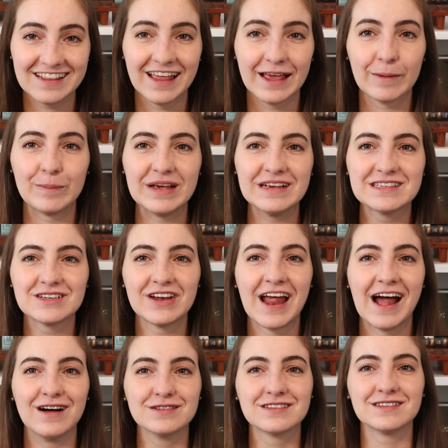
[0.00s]
Like based on
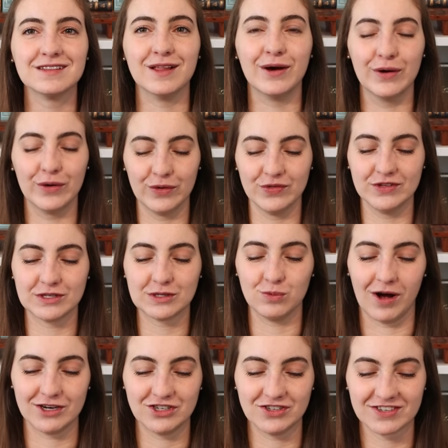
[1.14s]
how slow the
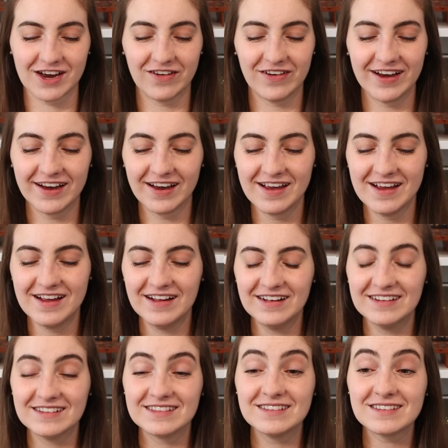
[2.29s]
swatch is going,
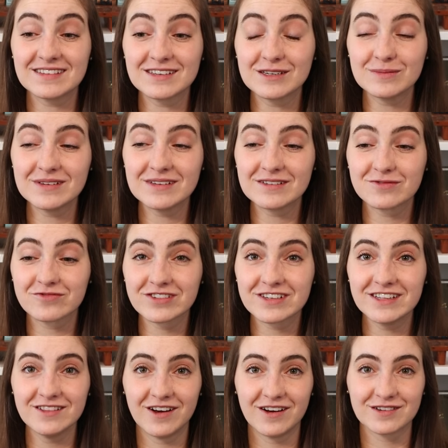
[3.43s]
this is gonna be a
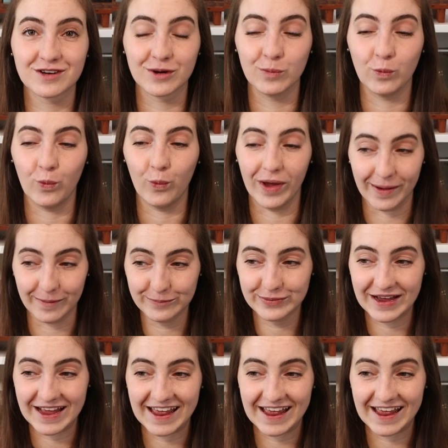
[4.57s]
really long-term whip.